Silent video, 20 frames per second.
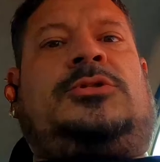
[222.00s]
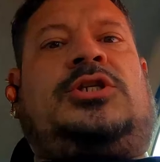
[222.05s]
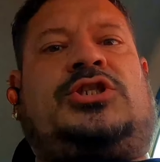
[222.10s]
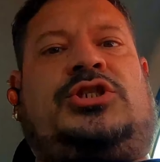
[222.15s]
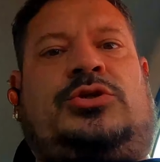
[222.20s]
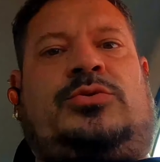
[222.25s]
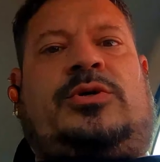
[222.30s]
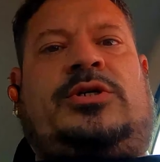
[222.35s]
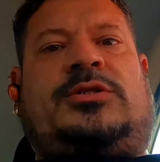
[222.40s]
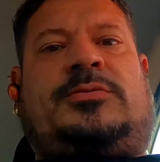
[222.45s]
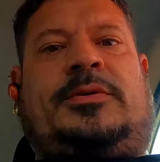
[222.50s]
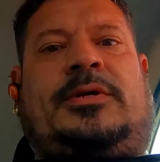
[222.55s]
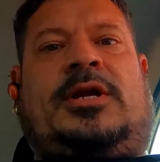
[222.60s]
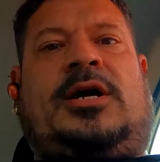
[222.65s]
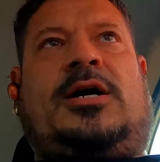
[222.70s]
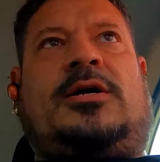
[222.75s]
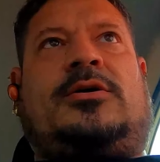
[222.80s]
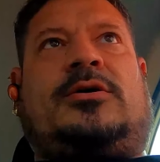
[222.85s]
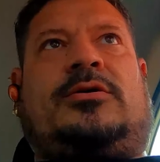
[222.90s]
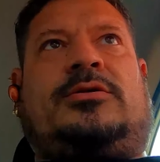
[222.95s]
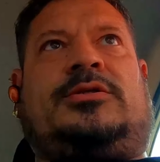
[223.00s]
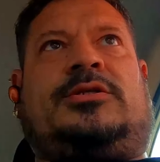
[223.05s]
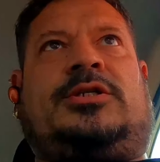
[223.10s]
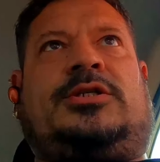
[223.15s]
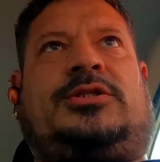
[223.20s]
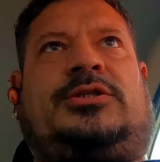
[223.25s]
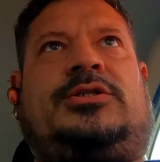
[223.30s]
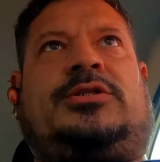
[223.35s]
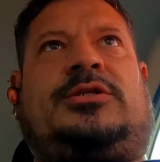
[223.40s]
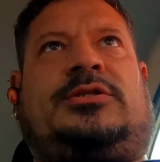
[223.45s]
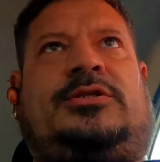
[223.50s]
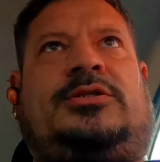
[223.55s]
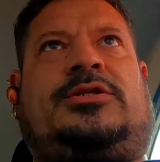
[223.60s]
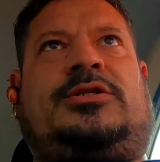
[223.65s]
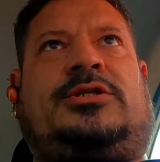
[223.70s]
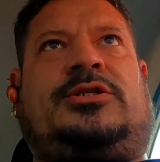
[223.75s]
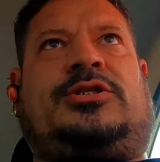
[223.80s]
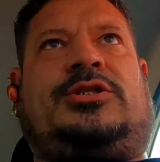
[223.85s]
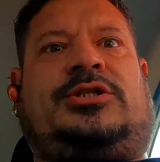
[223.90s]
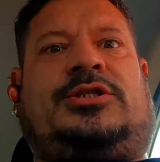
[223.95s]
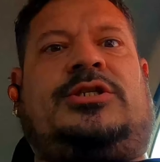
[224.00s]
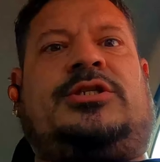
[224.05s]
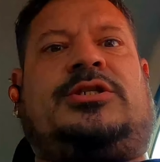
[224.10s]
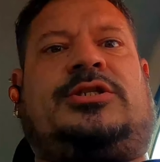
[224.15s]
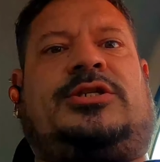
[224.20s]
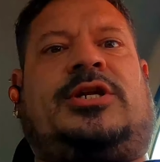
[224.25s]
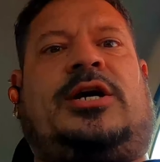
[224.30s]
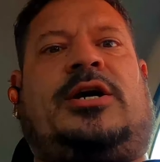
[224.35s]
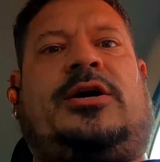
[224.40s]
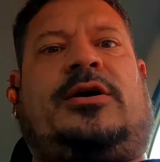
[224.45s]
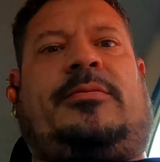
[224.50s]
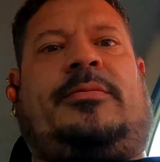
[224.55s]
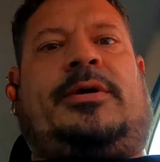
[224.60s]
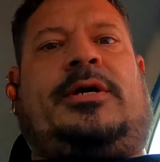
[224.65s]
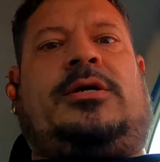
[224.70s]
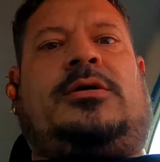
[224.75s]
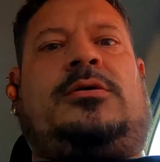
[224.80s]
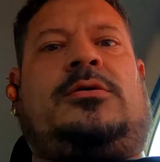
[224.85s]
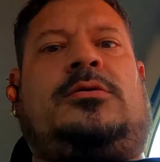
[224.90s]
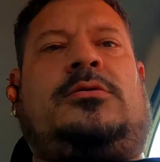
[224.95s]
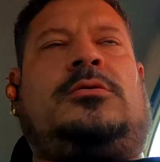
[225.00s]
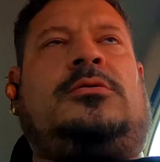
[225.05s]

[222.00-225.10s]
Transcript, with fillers: Did you wish me luck, or did you did you just stare at me?